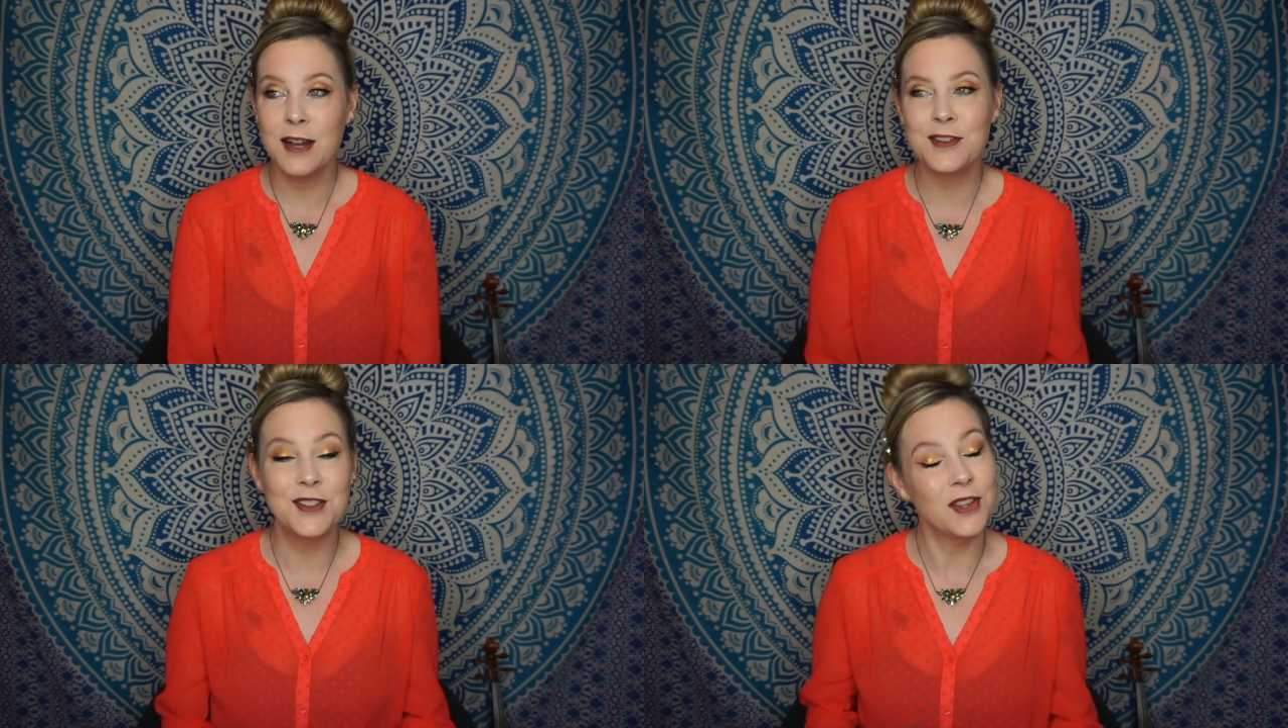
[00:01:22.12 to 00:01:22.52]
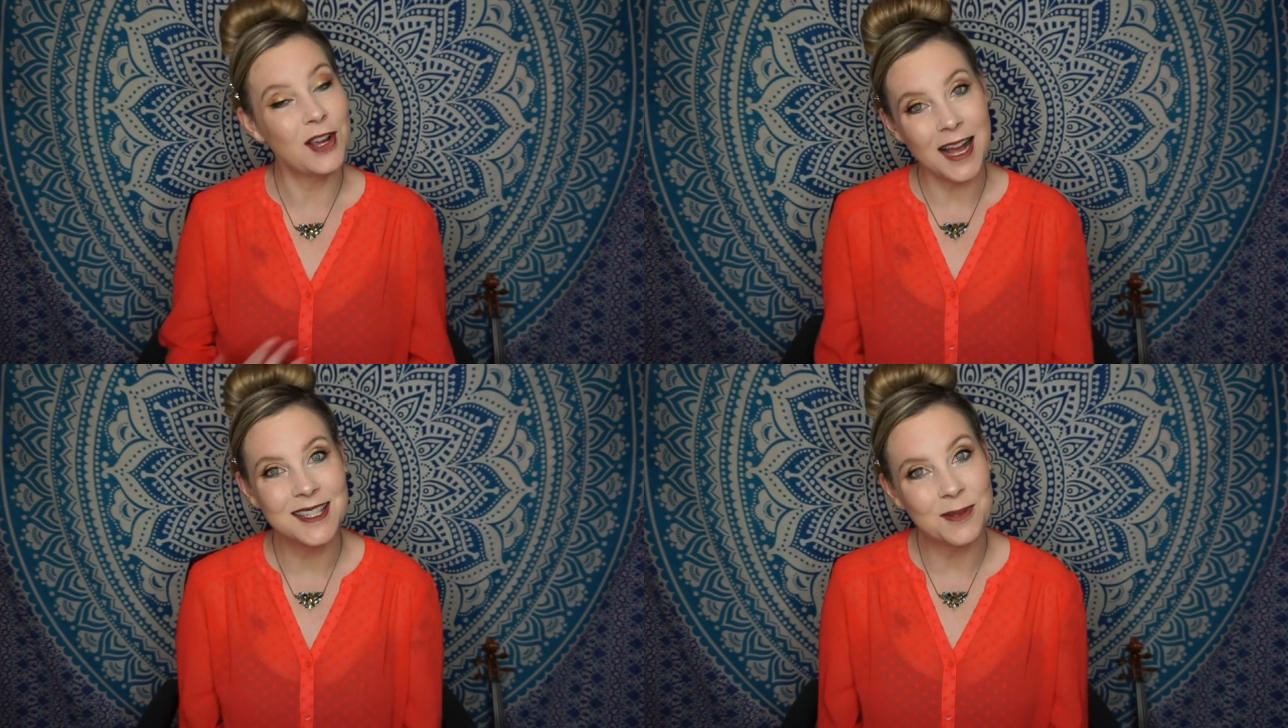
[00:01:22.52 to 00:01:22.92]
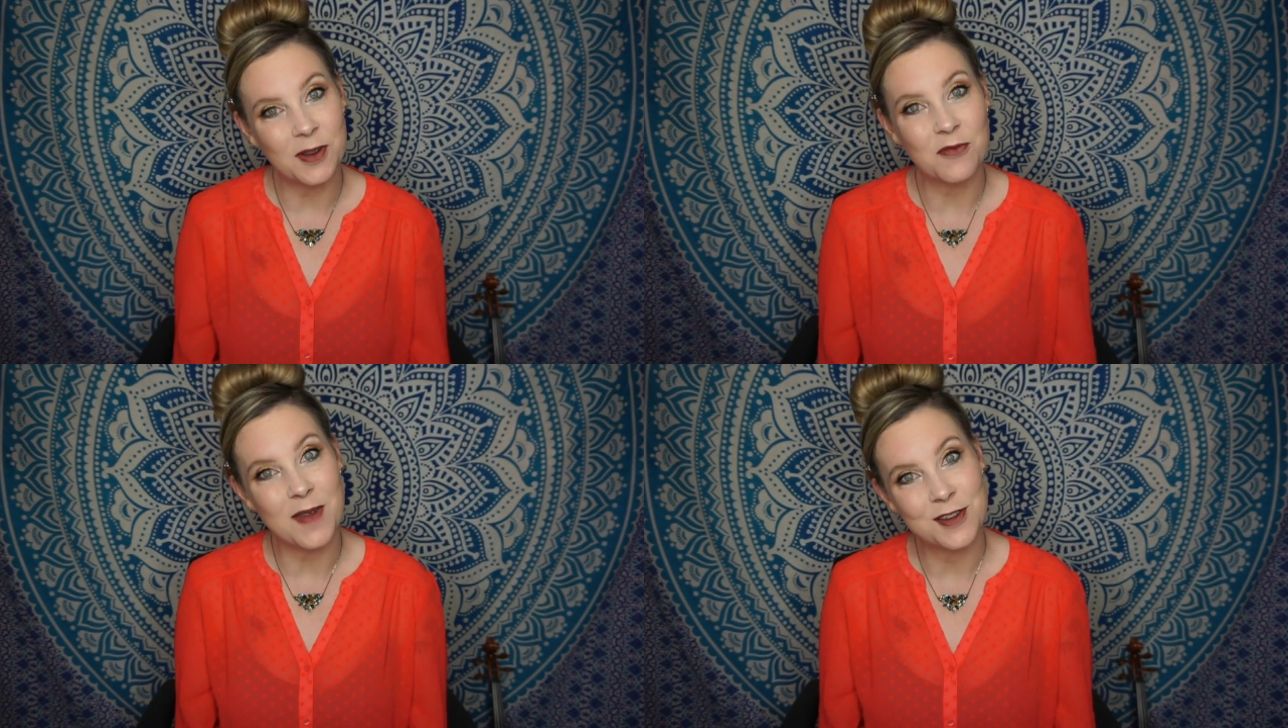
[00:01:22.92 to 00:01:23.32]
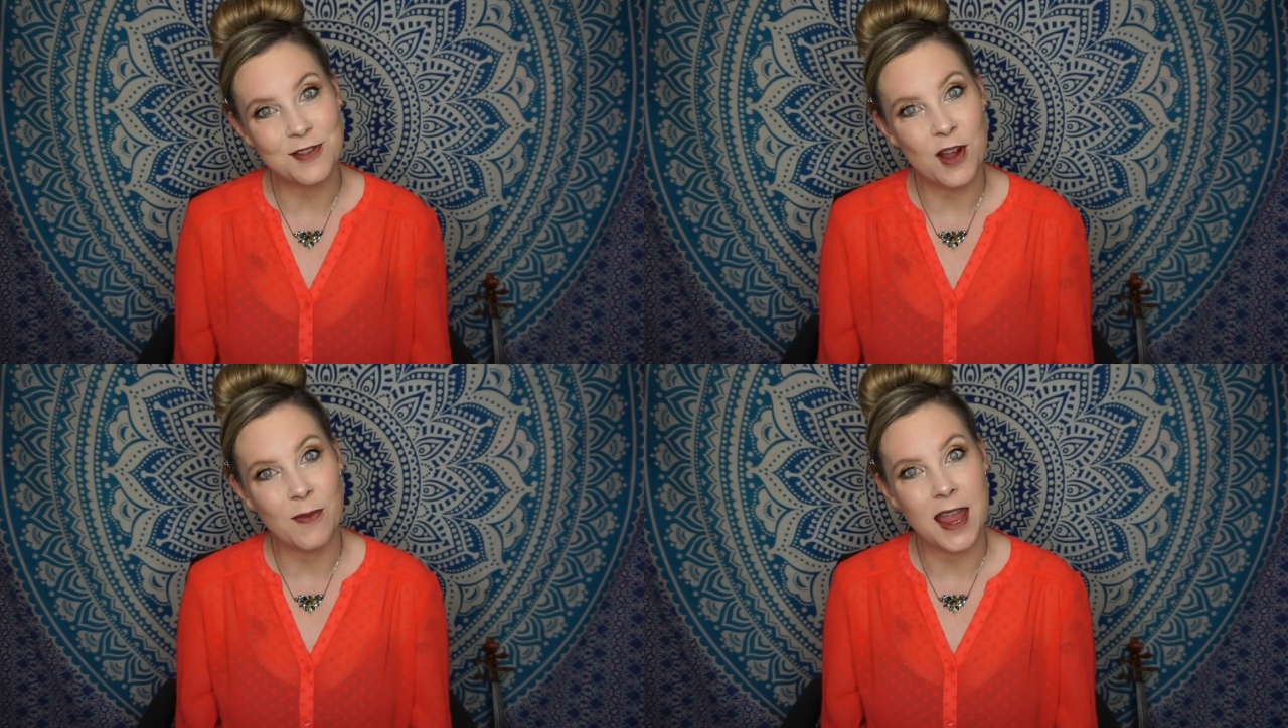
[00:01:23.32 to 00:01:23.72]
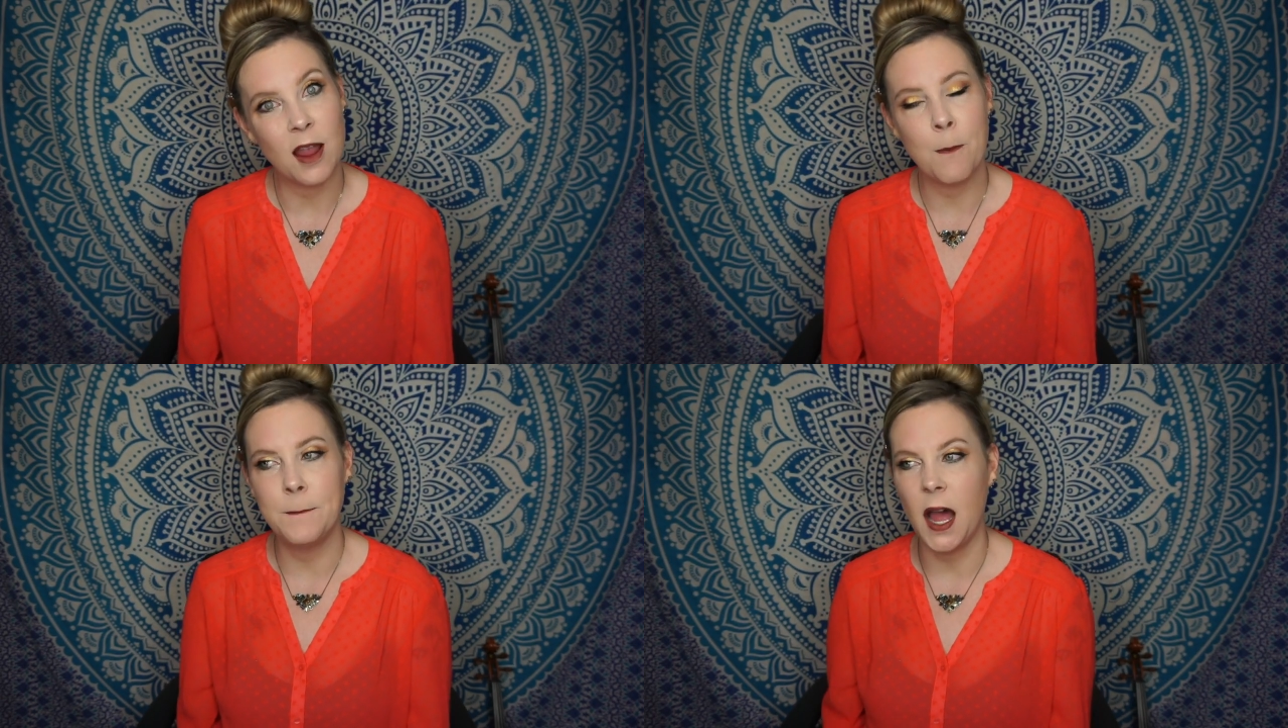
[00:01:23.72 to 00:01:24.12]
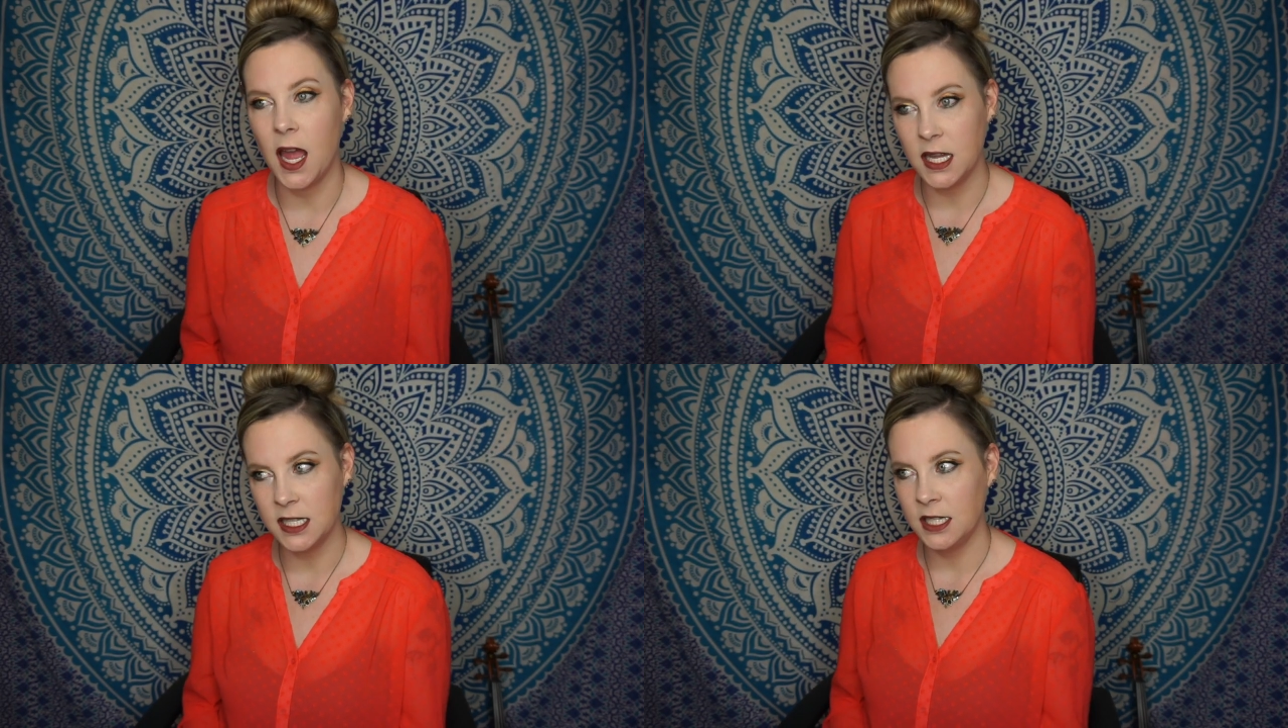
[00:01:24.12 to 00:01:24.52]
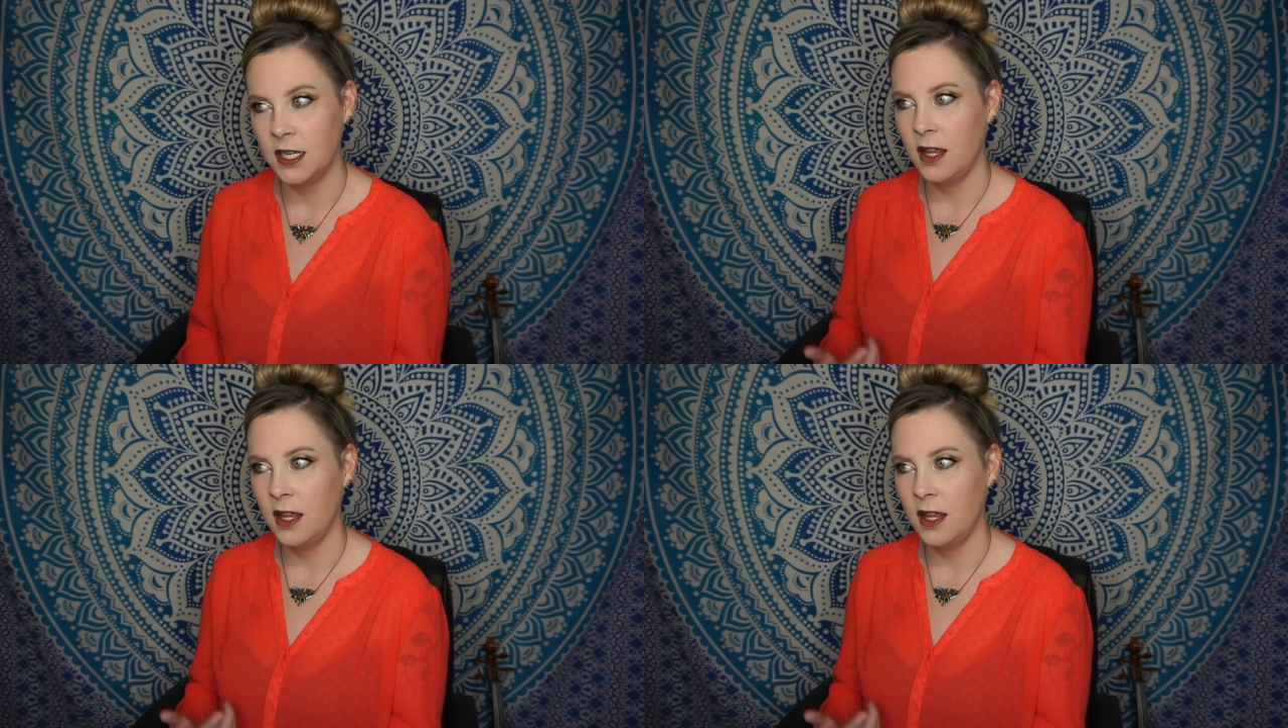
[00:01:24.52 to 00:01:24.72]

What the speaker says: understood the concept of metronoming, but